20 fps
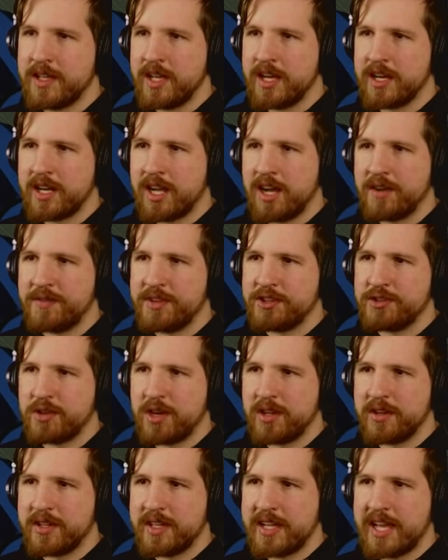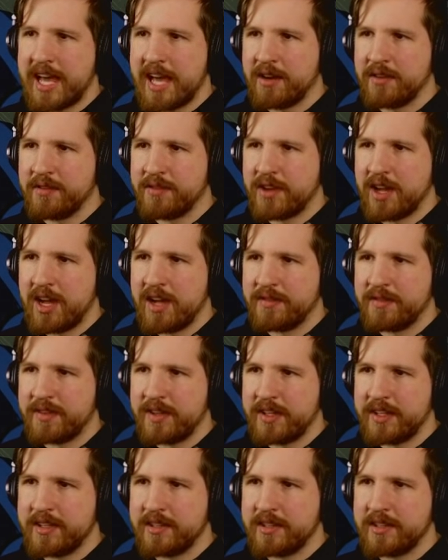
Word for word: A coffee trolley out of coffee.